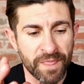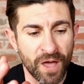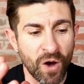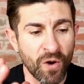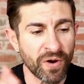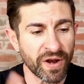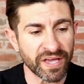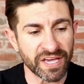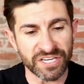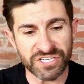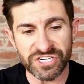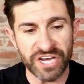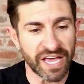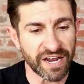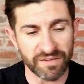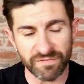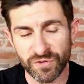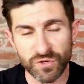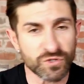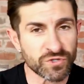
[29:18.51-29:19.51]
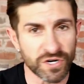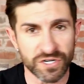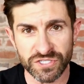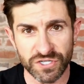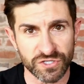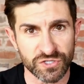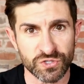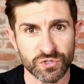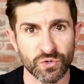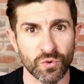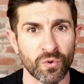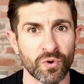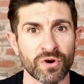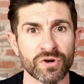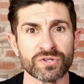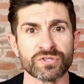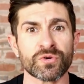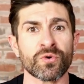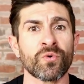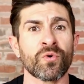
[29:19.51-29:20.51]
owning a chain of nutrition
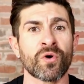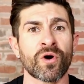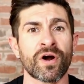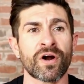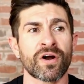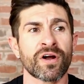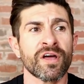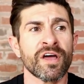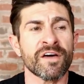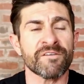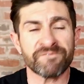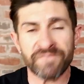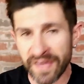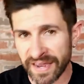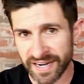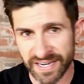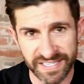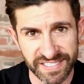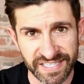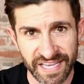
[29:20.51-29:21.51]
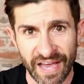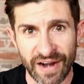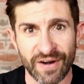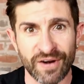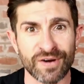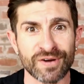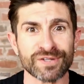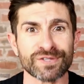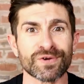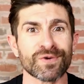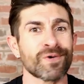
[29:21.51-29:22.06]
stores or fitness centers,